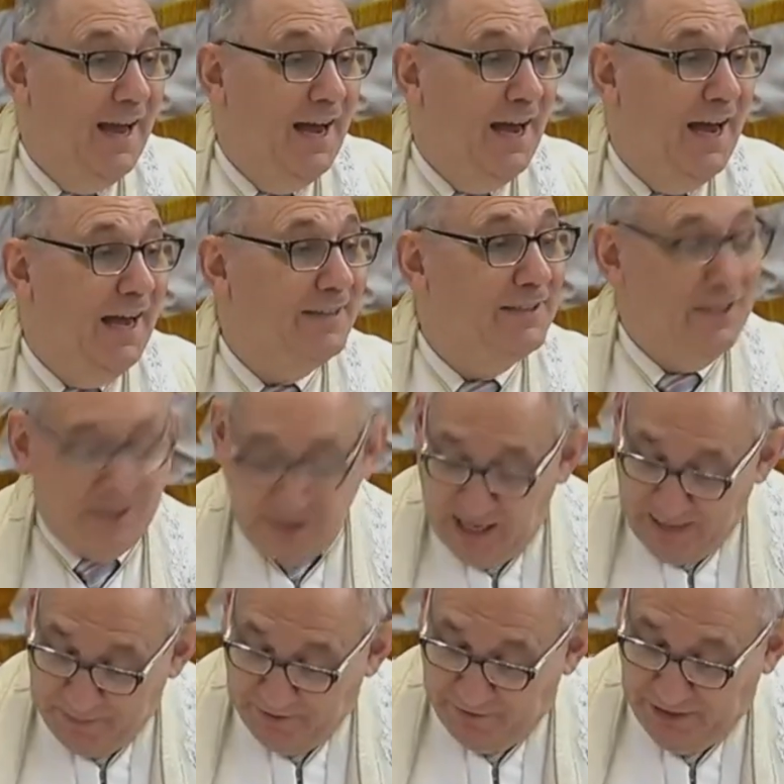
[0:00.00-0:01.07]
At this
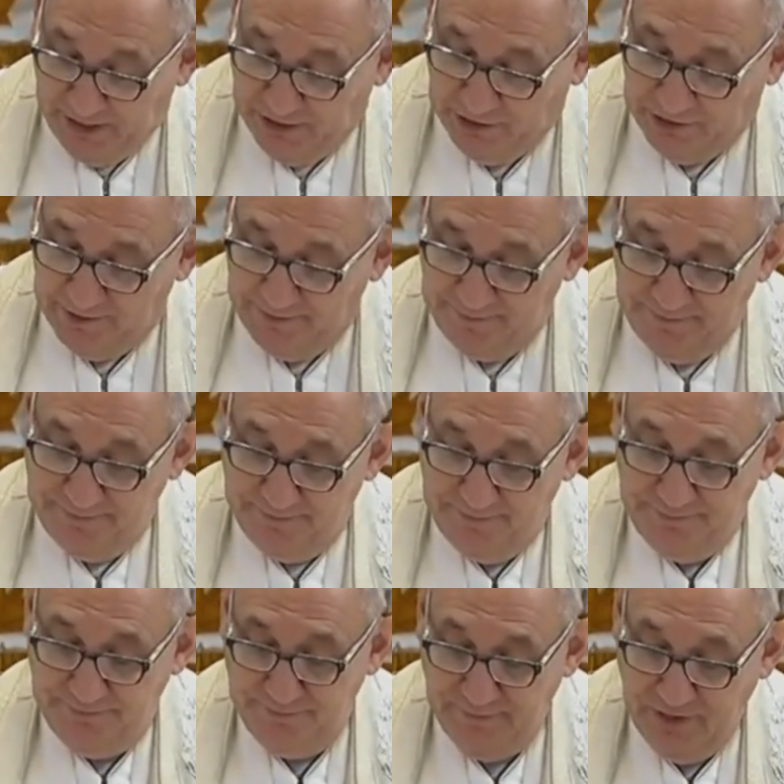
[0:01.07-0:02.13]
time of year,
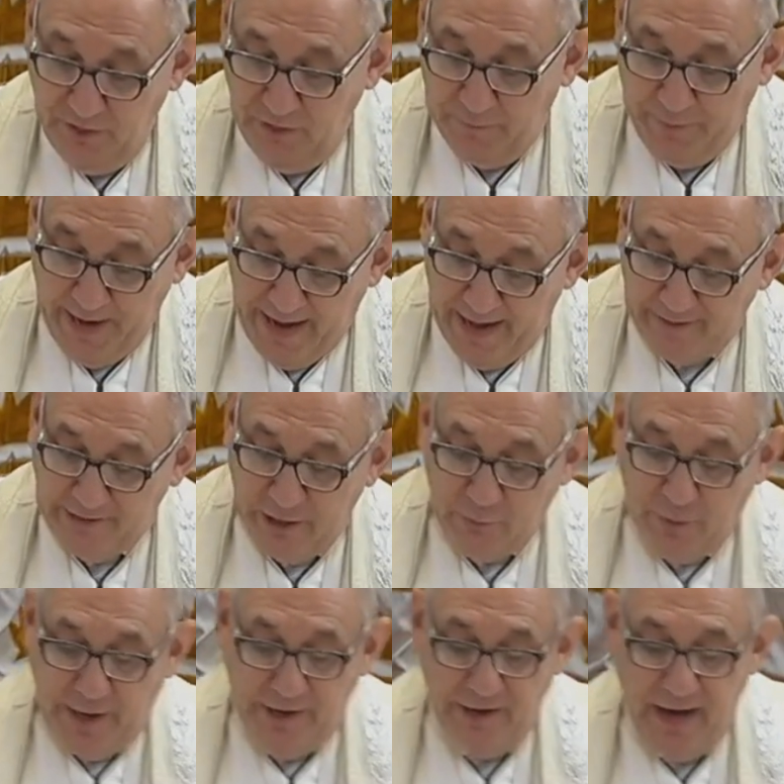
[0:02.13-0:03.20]
the path to
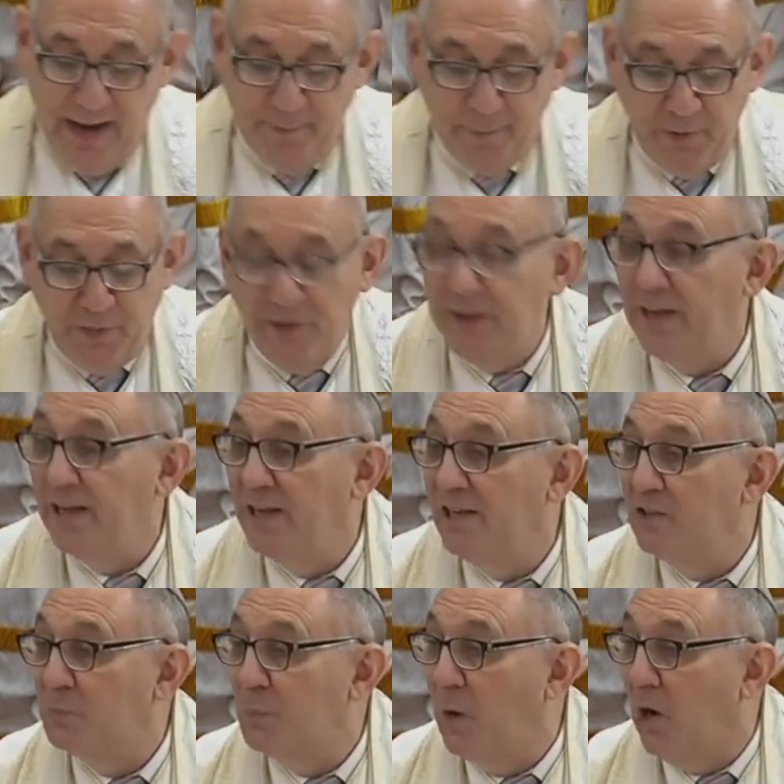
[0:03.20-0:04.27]
greater empathy
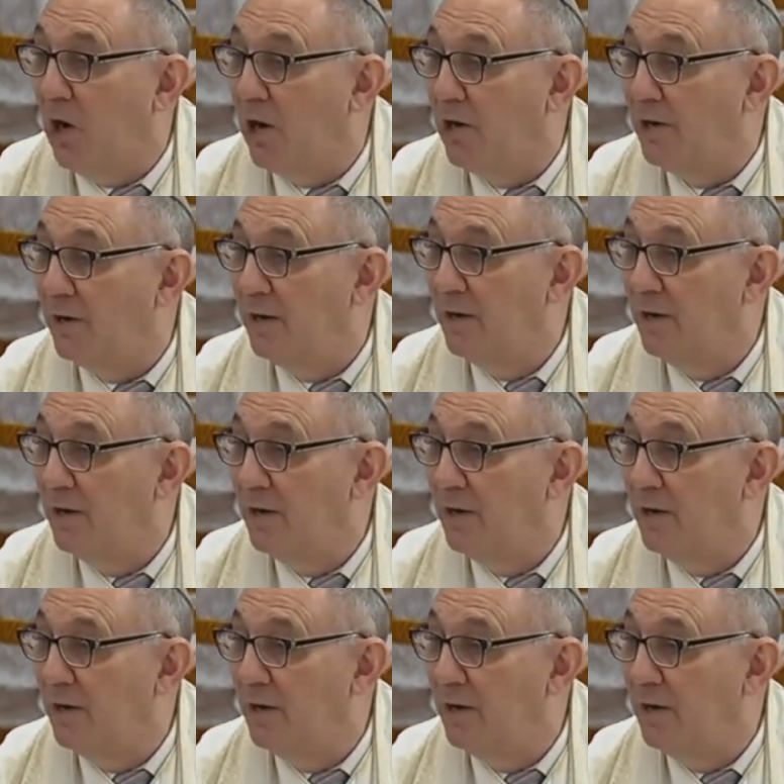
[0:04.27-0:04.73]
is part